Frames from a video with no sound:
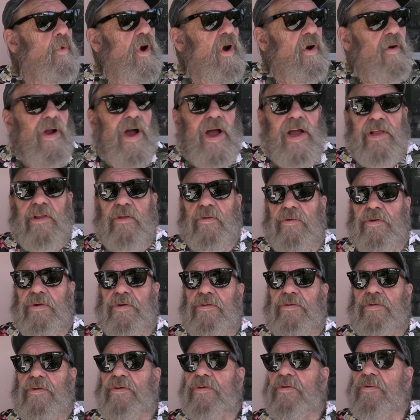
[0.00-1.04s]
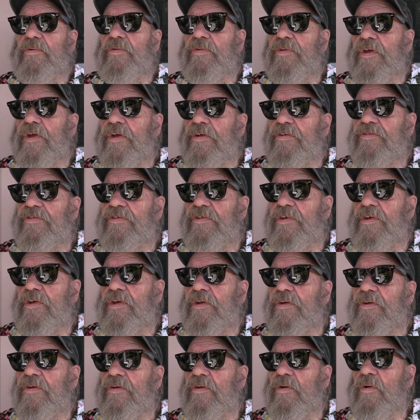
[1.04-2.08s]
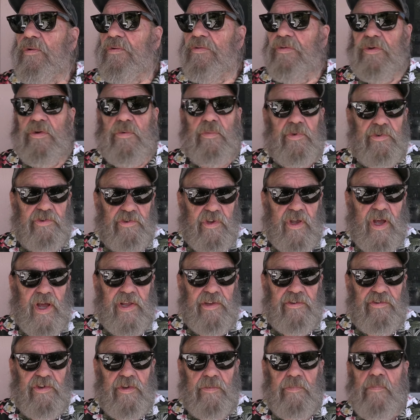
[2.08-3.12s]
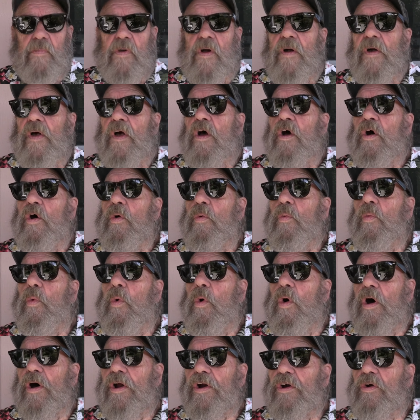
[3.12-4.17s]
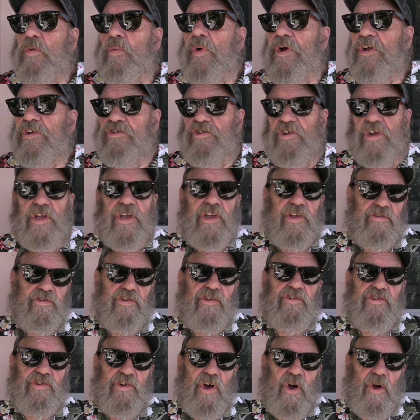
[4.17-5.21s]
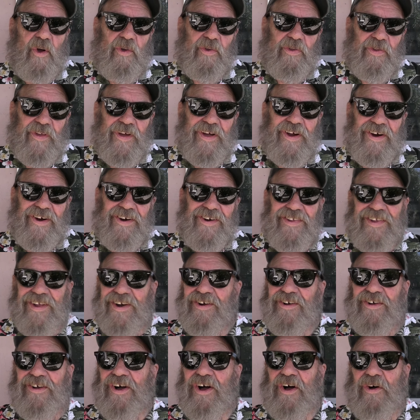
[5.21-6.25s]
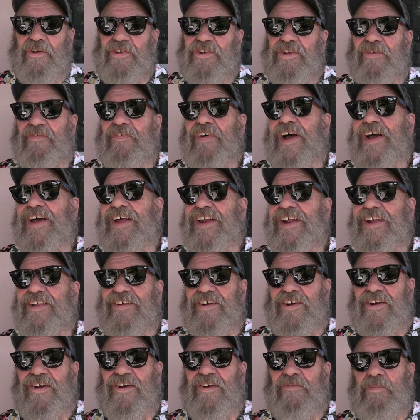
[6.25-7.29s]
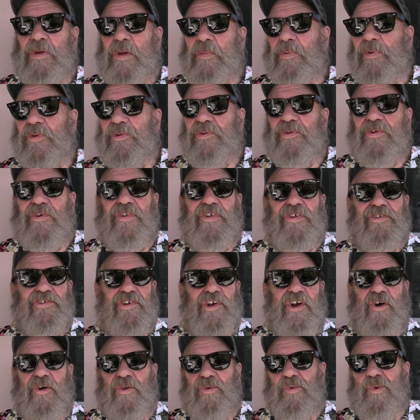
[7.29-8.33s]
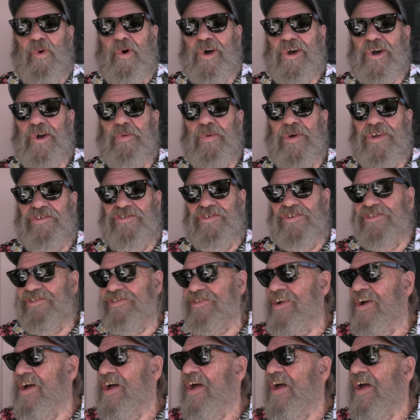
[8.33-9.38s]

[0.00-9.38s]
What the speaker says: where I learned to do this, in northern Wisconsin, water witching, as it's called there. They don't call it divining. The people who do this are called water witches.